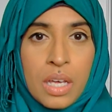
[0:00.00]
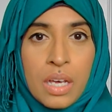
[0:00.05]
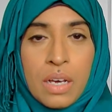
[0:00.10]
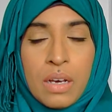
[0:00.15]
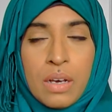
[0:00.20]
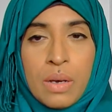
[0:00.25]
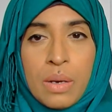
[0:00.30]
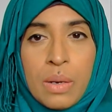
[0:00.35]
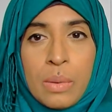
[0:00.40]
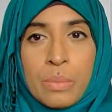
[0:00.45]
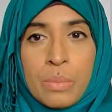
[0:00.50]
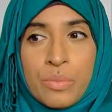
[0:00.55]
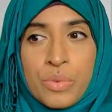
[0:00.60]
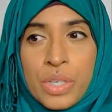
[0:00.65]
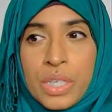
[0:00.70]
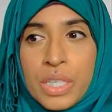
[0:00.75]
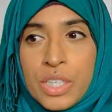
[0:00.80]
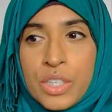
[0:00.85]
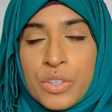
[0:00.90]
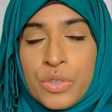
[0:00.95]

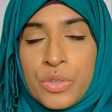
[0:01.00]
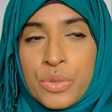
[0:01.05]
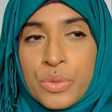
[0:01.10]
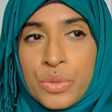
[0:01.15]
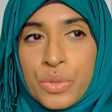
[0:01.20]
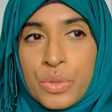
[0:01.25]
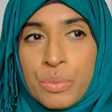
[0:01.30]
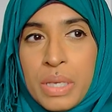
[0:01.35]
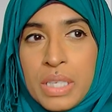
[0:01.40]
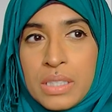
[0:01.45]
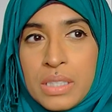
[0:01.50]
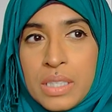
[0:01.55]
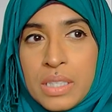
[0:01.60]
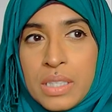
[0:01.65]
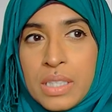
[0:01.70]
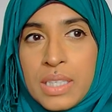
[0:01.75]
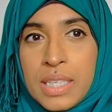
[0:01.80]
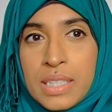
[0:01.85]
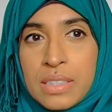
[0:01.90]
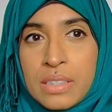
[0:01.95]
really you
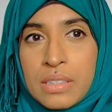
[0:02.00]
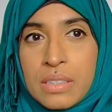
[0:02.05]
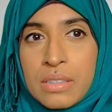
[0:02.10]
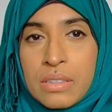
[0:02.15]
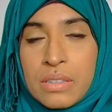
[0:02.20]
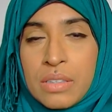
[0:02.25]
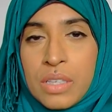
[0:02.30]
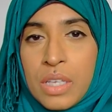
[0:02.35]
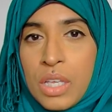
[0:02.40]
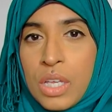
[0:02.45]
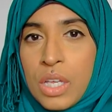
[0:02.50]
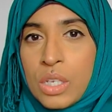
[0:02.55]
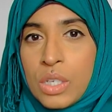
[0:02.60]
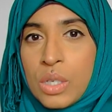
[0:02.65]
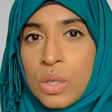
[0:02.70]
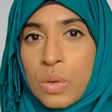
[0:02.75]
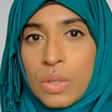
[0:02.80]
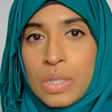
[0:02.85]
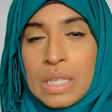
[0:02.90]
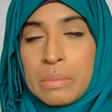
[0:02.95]
basically get to
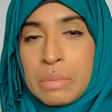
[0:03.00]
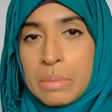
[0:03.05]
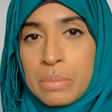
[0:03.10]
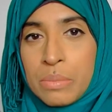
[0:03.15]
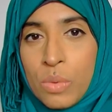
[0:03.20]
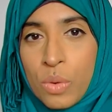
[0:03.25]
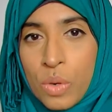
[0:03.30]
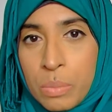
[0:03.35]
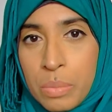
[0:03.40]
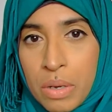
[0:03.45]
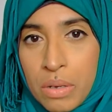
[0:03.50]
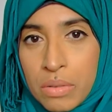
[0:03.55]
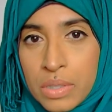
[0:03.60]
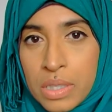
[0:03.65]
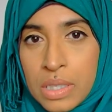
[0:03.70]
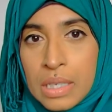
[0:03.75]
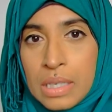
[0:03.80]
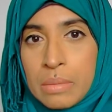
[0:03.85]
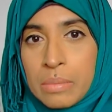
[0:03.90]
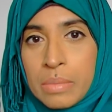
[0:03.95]
know a little bit more about
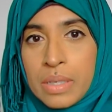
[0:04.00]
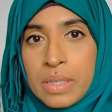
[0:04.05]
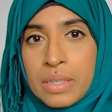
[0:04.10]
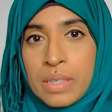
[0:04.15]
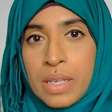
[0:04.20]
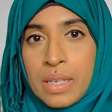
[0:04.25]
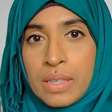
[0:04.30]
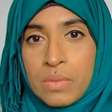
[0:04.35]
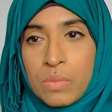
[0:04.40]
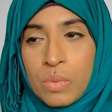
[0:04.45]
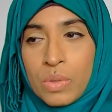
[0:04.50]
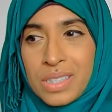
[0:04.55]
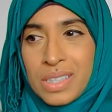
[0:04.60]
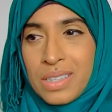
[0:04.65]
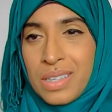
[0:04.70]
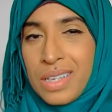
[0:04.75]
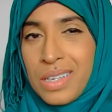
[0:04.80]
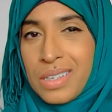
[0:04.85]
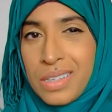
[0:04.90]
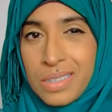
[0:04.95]
them and what they
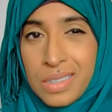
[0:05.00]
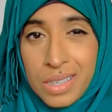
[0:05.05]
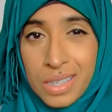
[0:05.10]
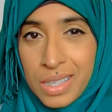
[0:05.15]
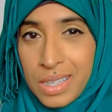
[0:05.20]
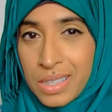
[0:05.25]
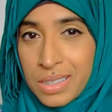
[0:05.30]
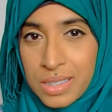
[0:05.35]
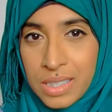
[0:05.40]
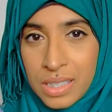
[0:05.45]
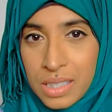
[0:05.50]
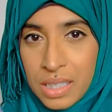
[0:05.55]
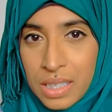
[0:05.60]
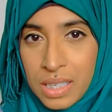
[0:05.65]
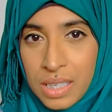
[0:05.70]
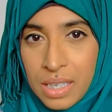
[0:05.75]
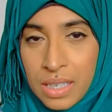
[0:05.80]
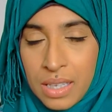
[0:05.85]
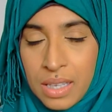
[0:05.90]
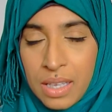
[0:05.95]
like and I guess
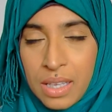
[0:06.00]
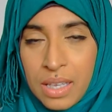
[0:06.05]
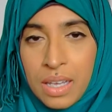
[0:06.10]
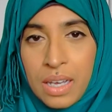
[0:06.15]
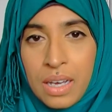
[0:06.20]
dislike.